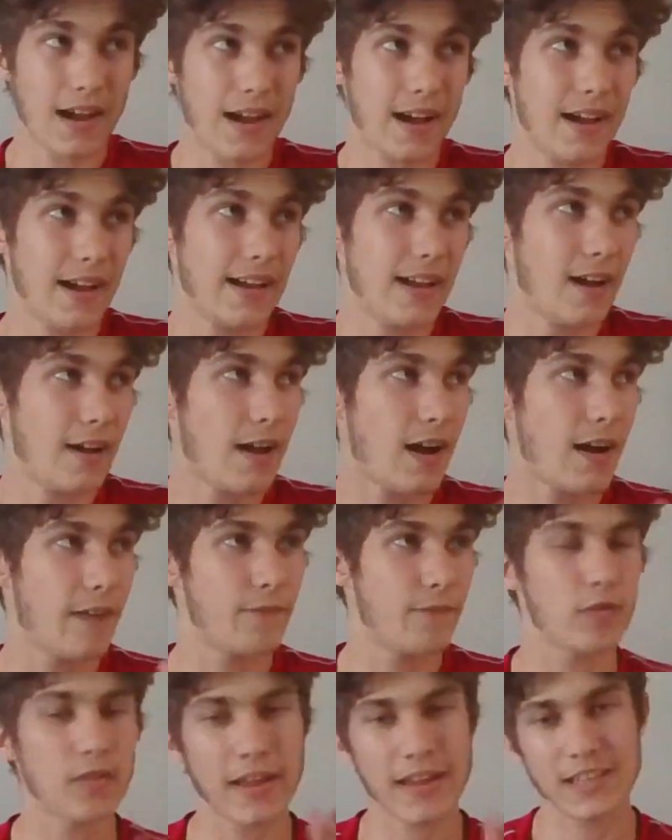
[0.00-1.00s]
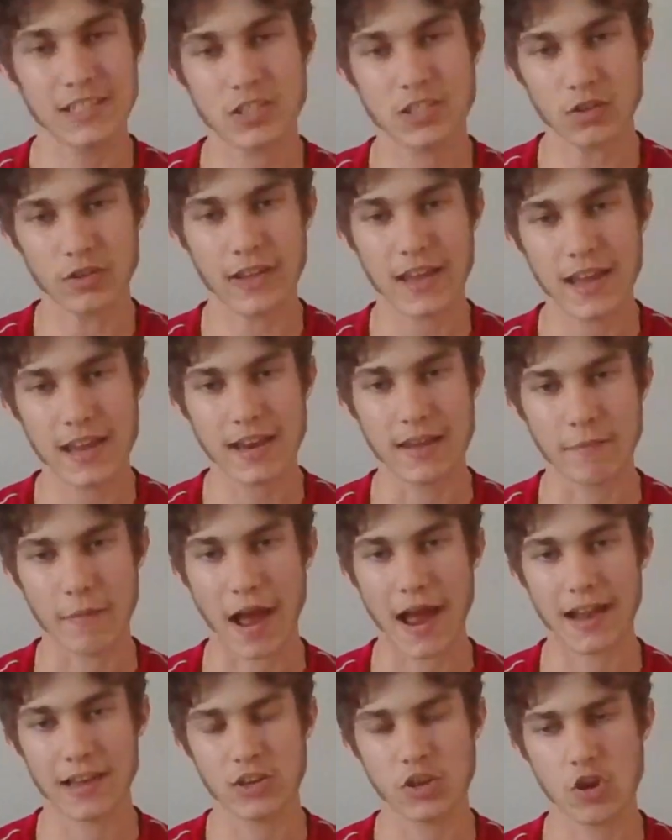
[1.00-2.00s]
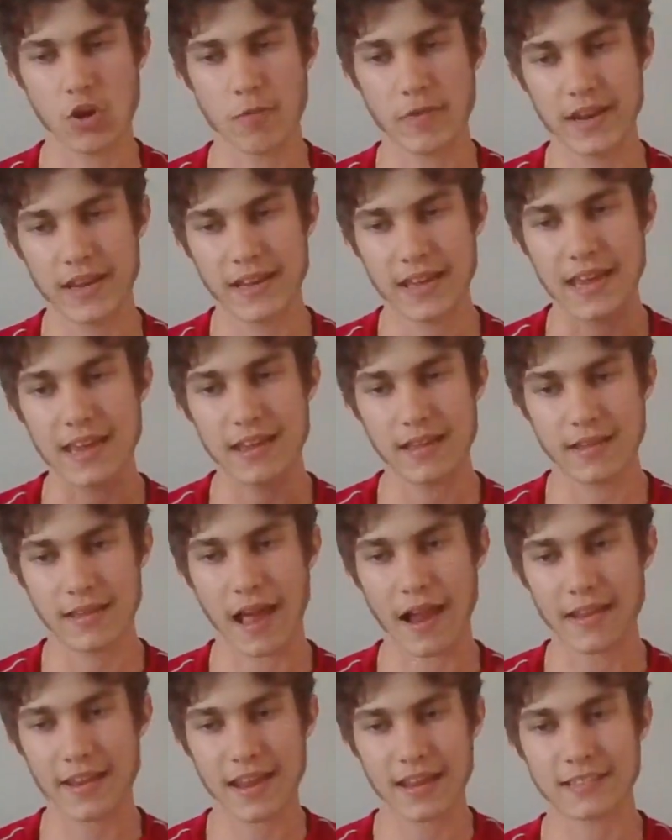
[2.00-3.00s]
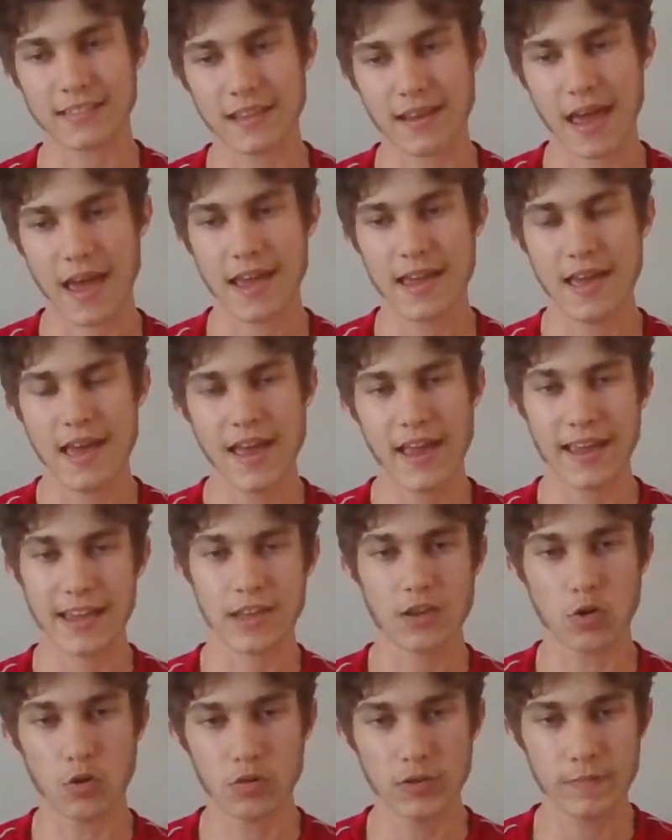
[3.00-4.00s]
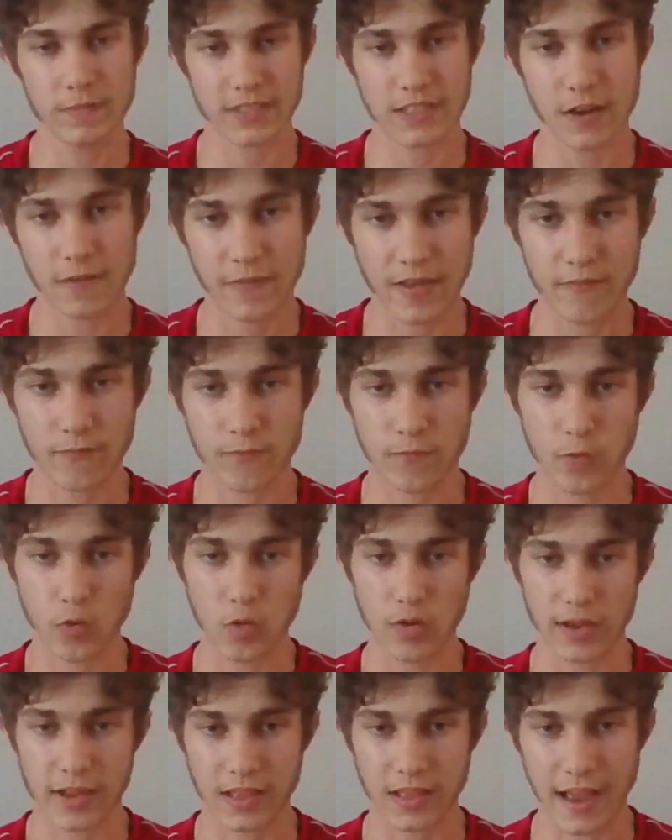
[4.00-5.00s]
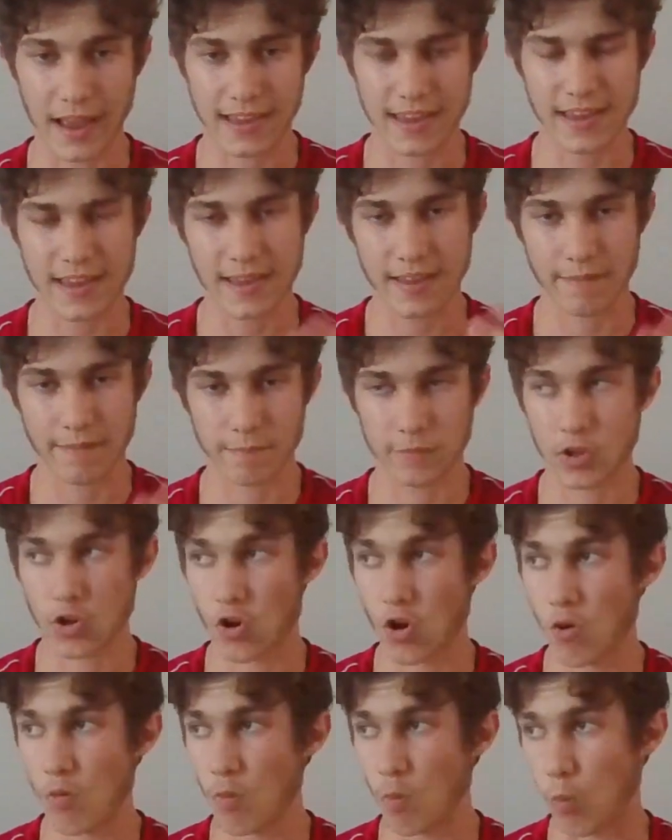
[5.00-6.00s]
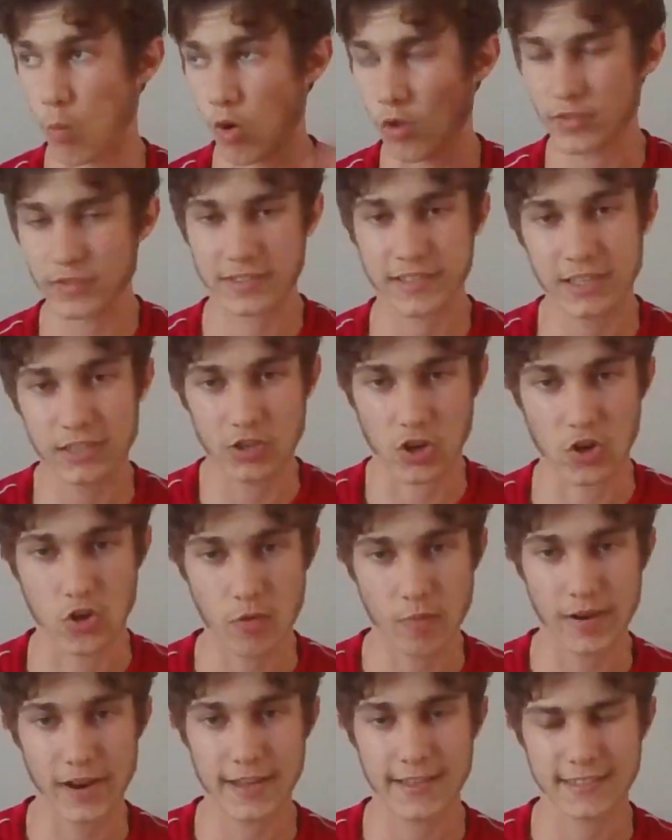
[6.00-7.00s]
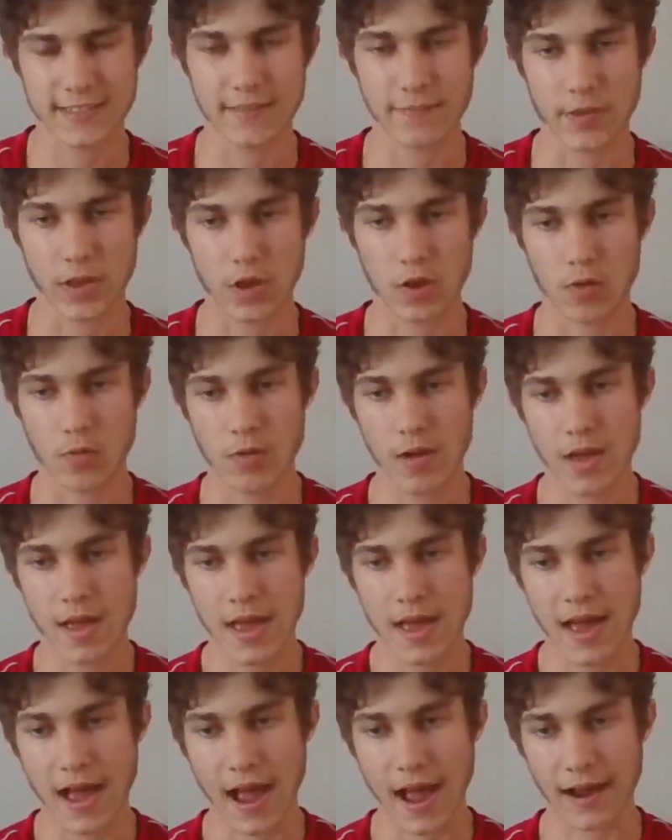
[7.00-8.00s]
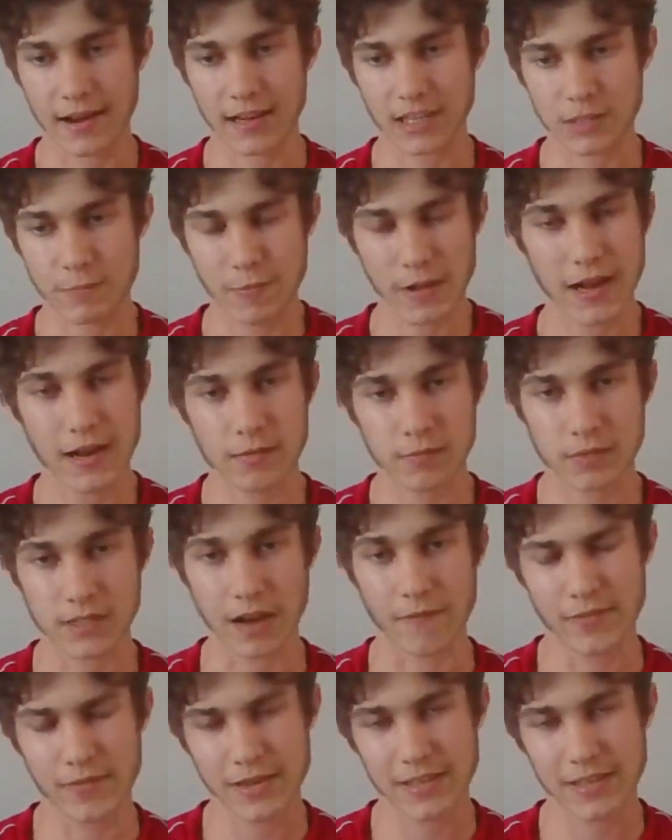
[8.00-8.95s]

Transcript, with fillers: I, I feel like he's got it in him, and you know, we, he and yesterday he called himself in for like he, you know, wanted to do an interview and explain himself.